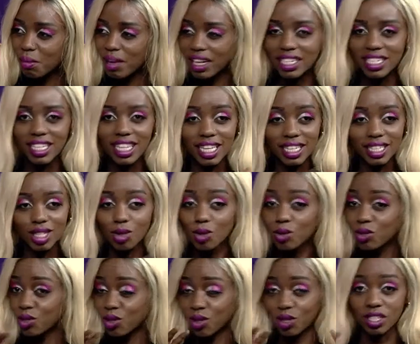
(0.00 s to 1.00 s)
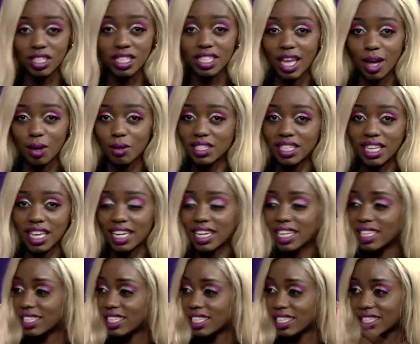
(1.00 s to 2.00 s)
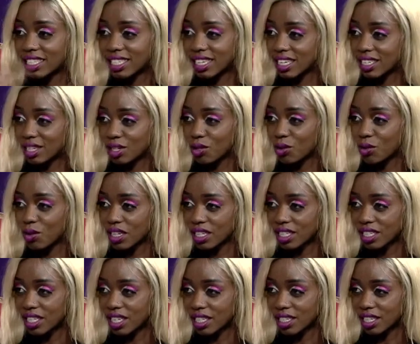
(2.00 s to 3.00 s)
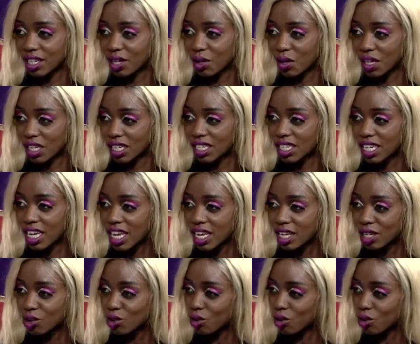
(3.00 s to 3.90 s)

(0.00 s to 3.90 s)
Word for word: But there's no source outside. It's just you, and it's just in your head.